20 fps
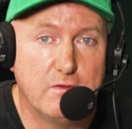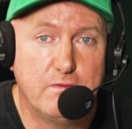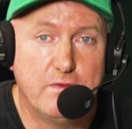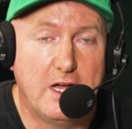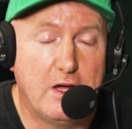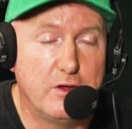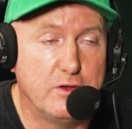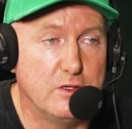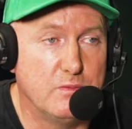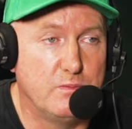your
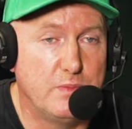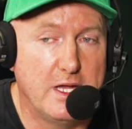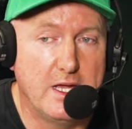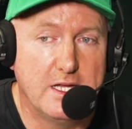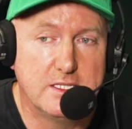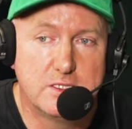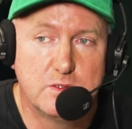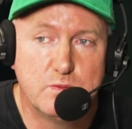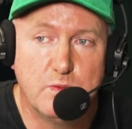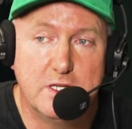value
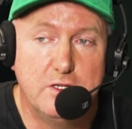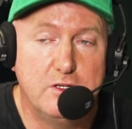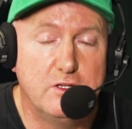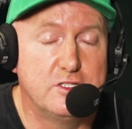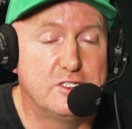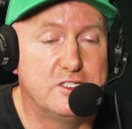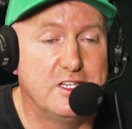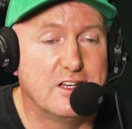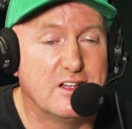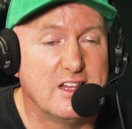bets, when
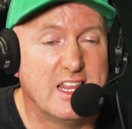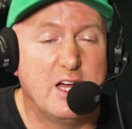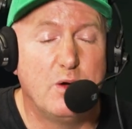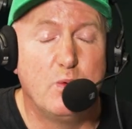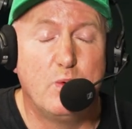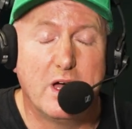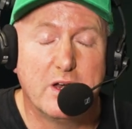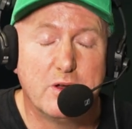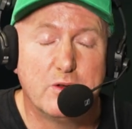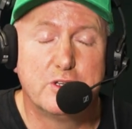you single
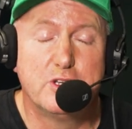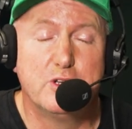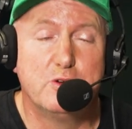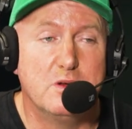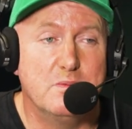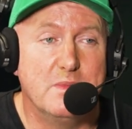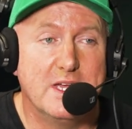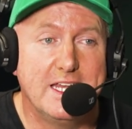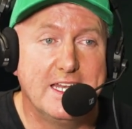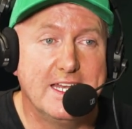out one or
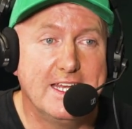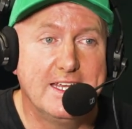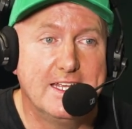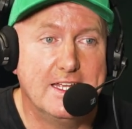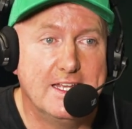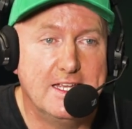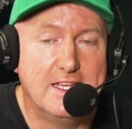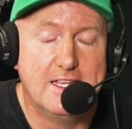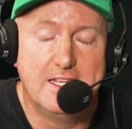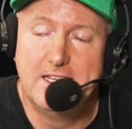two a meeting,
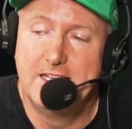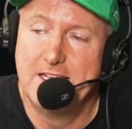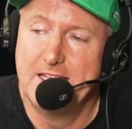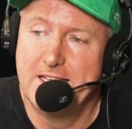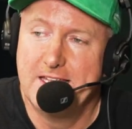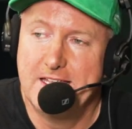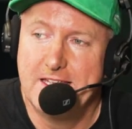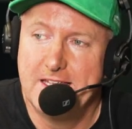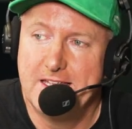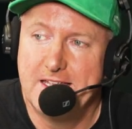
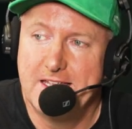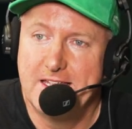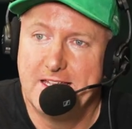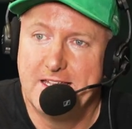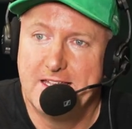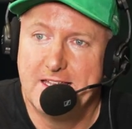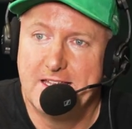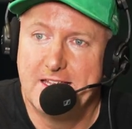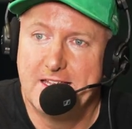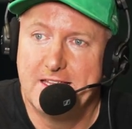
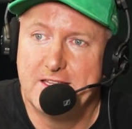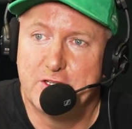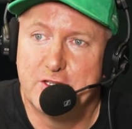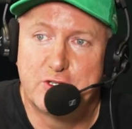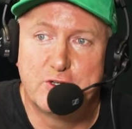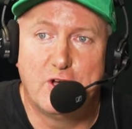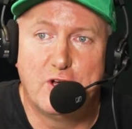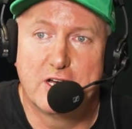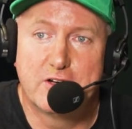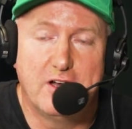the
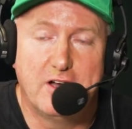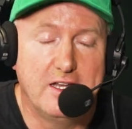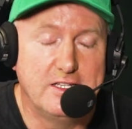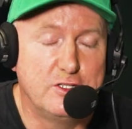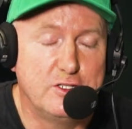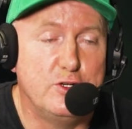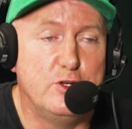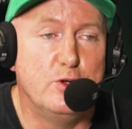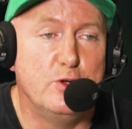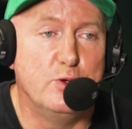strike
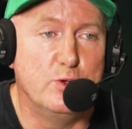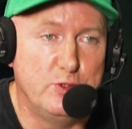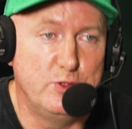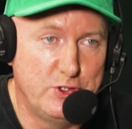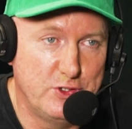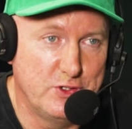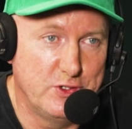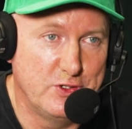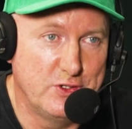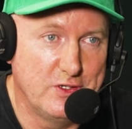rate's
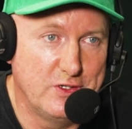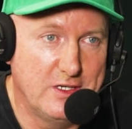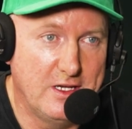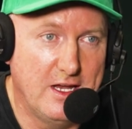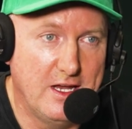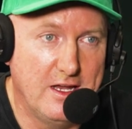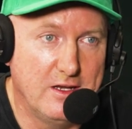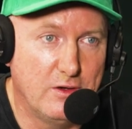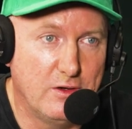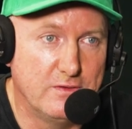huge,
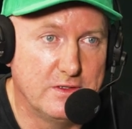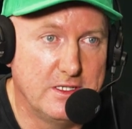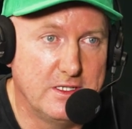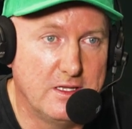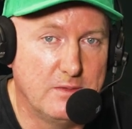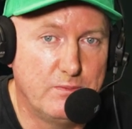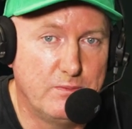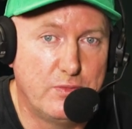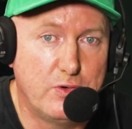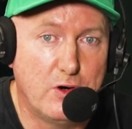and obviously
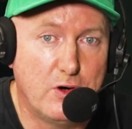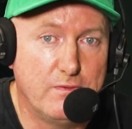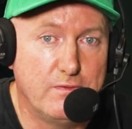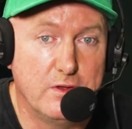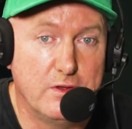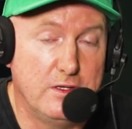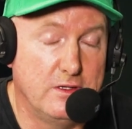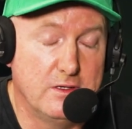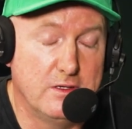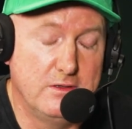the
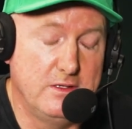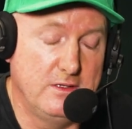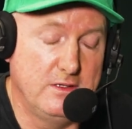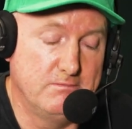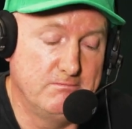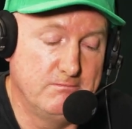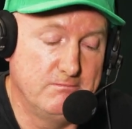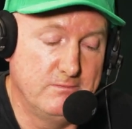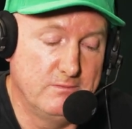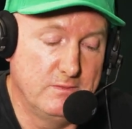profit, the,
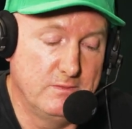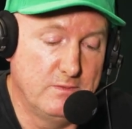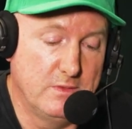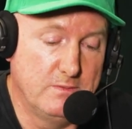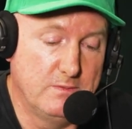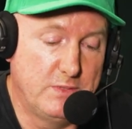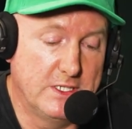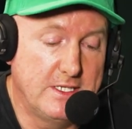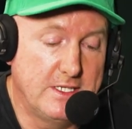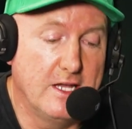the
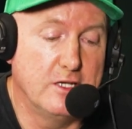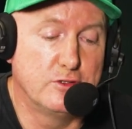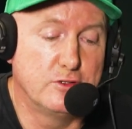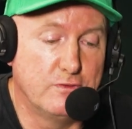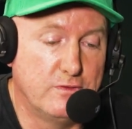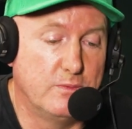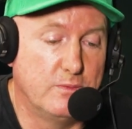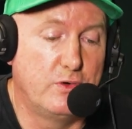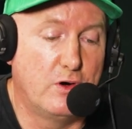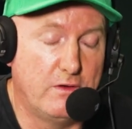
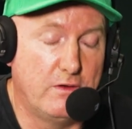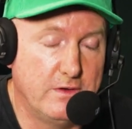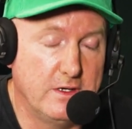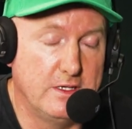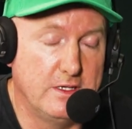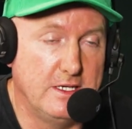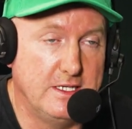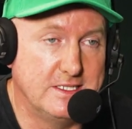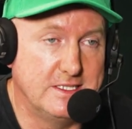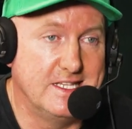potential for
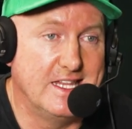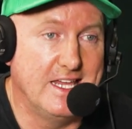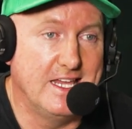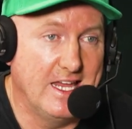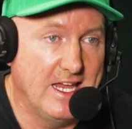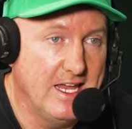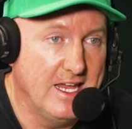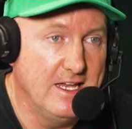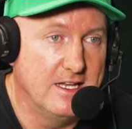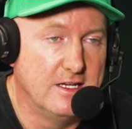profit is
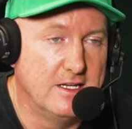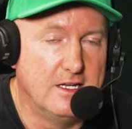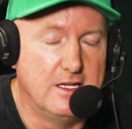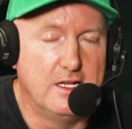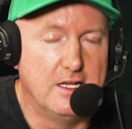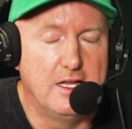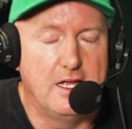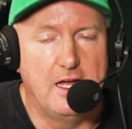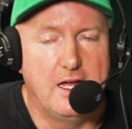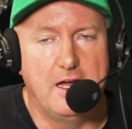there.
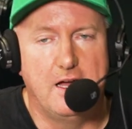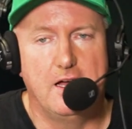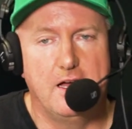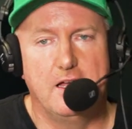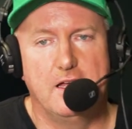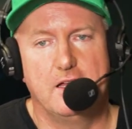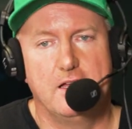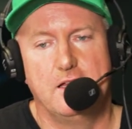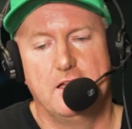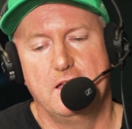
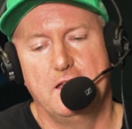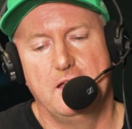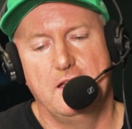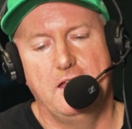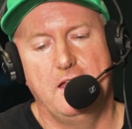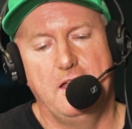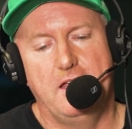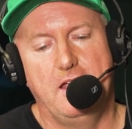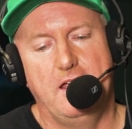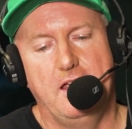Uh,
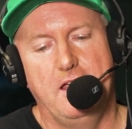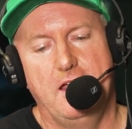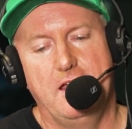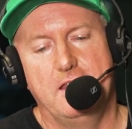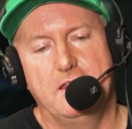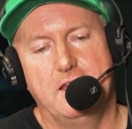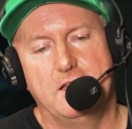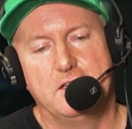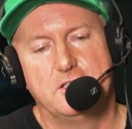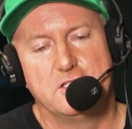
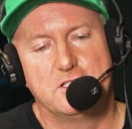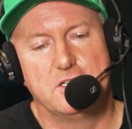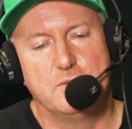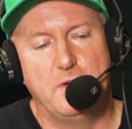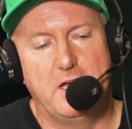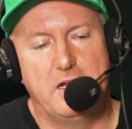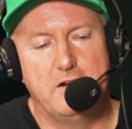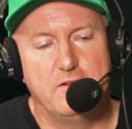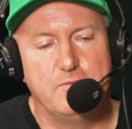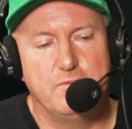and then it's just a
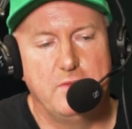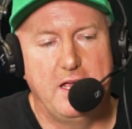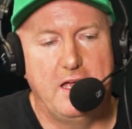matter of